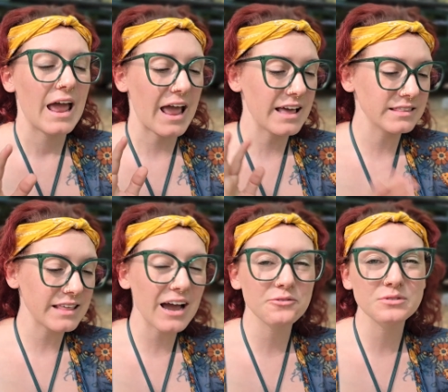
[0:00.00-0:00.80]
And
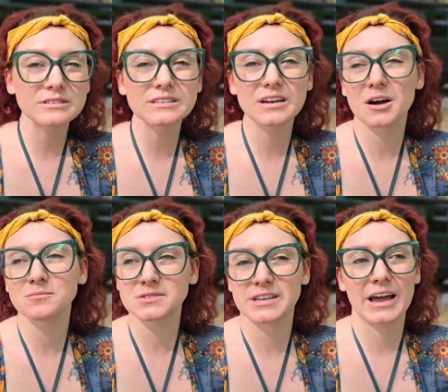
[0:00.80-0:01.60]
that really
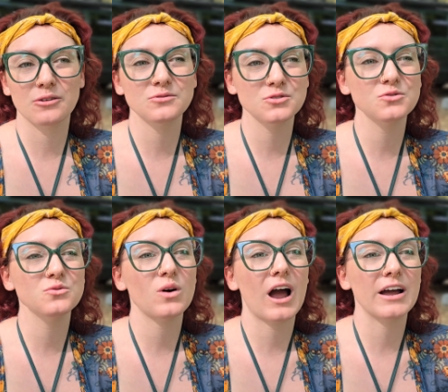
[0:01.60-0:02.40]
comes down
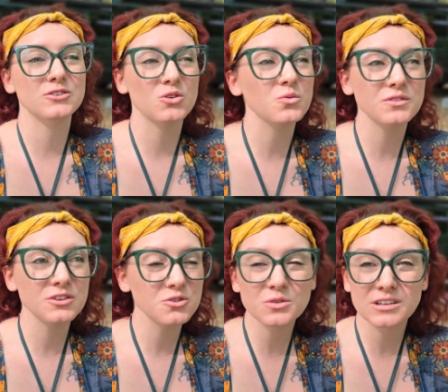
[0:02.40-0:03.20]
to, I don't
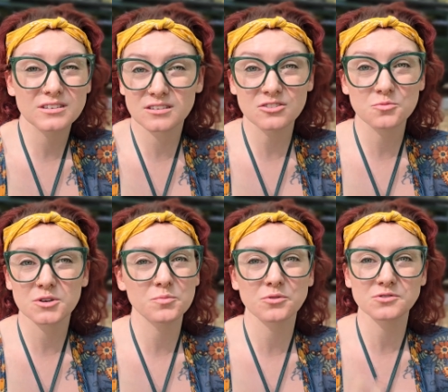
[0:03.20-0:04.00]
think you can teach
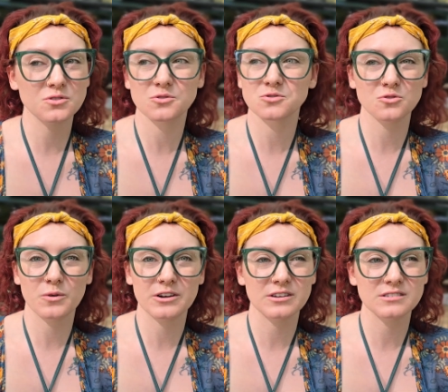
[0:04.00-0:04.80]
people social
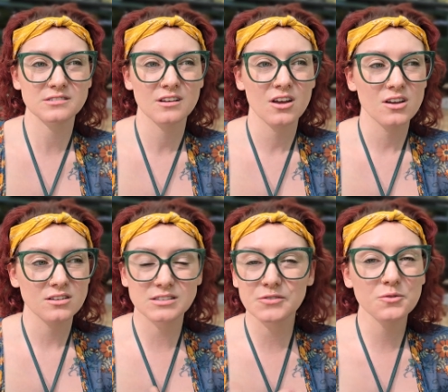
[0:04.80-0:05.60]
awareness.
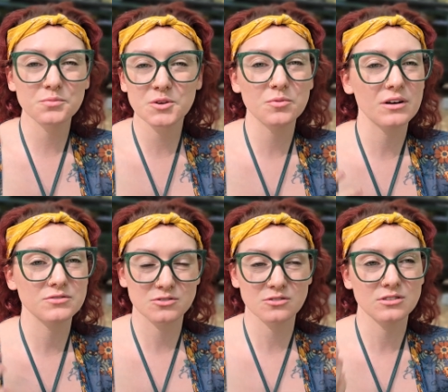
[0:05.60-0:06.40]
Different people have
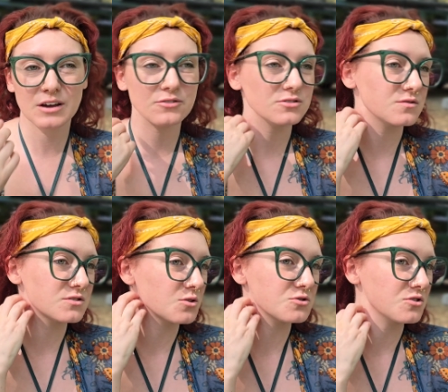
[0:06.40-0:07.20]
certain levels of
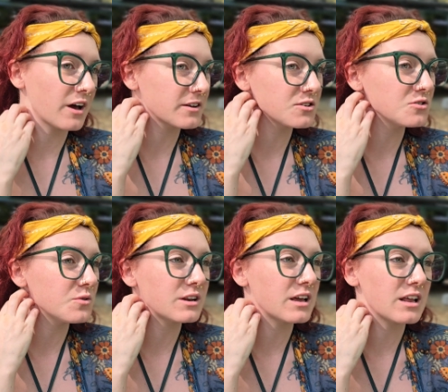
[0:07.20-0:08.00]
social IQ,
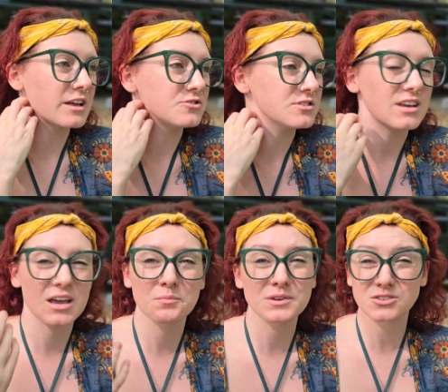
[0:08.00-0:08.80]
and it just
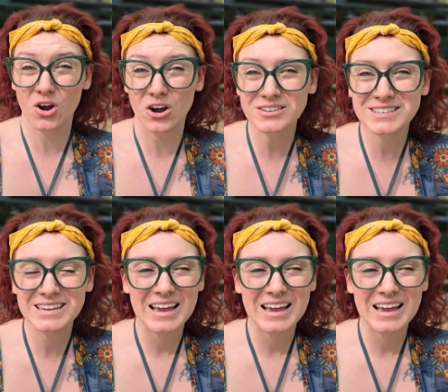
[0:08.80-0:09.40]
can't be taught.